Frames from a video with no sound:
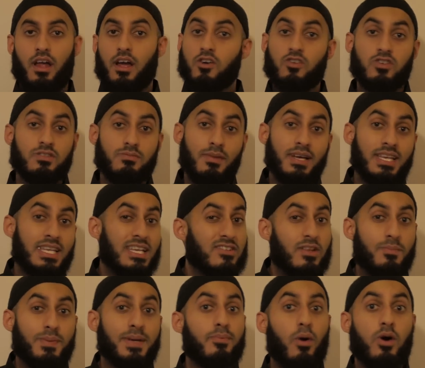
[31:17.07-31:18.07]
Because many of
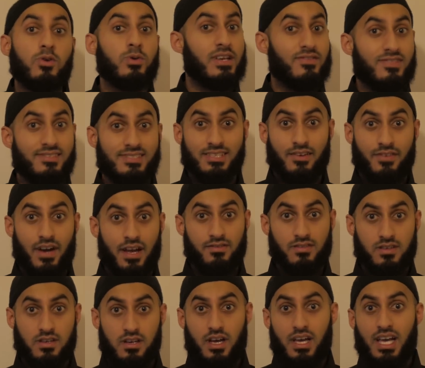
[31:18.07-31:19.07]
the people are not even
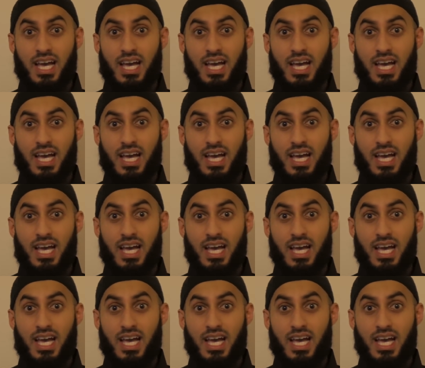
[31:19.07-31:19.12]
surviving.